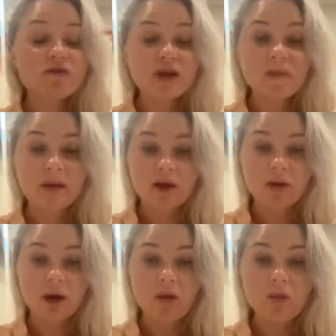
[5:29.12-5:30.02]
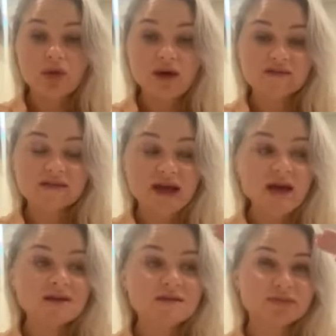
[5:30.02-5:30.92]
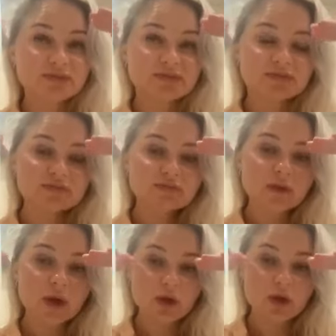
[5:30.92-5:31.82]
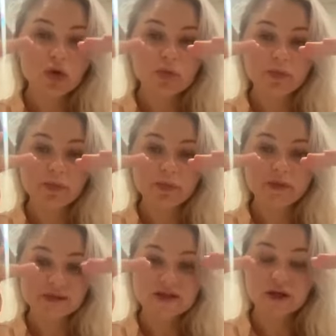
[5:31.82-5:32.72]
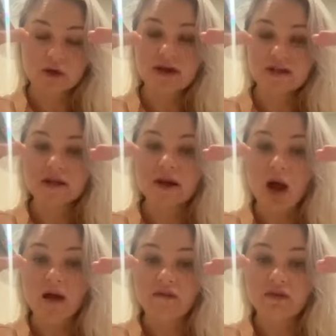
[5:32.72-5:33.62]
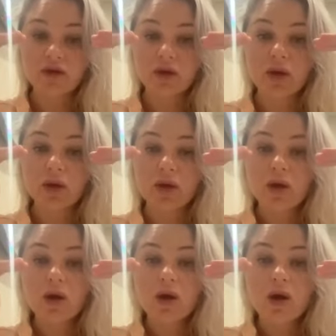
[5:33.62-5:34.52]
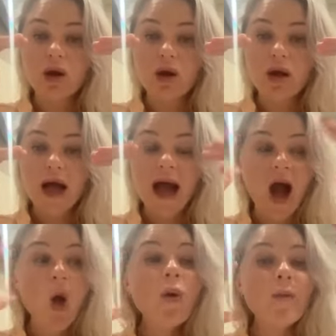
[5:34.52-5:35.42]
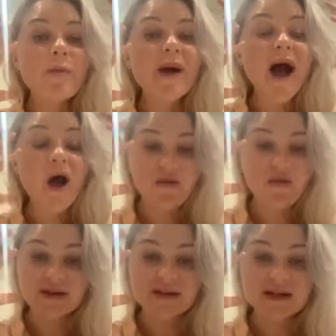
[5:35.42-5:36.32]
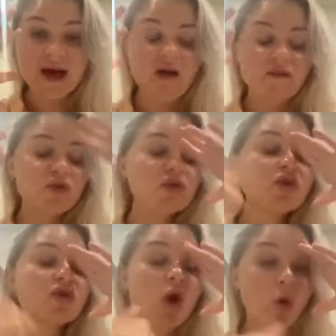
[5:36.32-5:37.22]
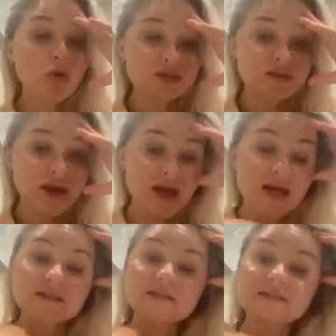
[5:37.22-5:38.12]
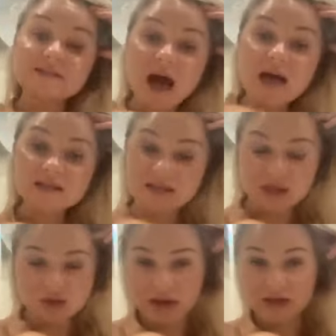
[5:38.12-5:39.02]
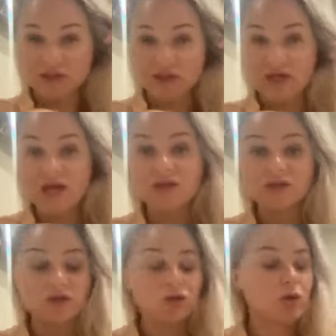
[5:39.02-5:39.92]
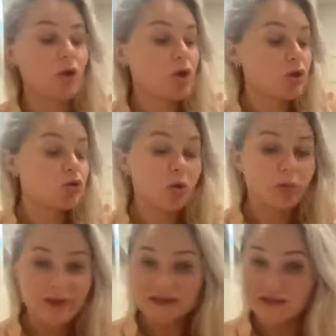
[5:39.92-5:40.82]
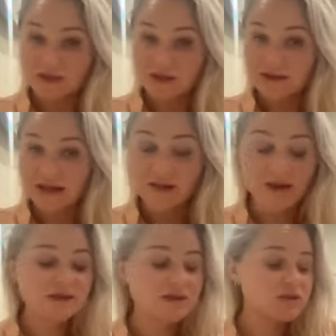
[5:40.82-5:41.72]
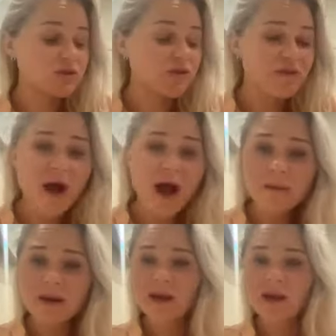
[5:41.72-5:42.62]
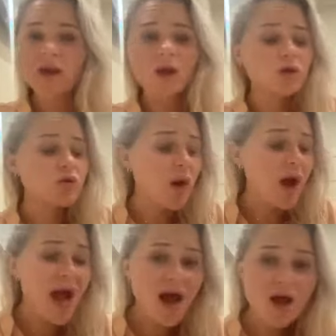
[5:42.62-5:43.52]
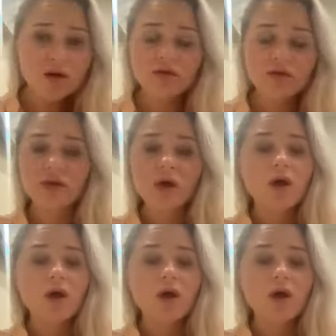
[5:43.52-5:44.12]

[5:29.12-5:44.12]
if you think about it, right, when you have sex, you're potentially creating life. How powerful is that? If you can cultivate that sexual energy into your business on a daily basis, your family, your health,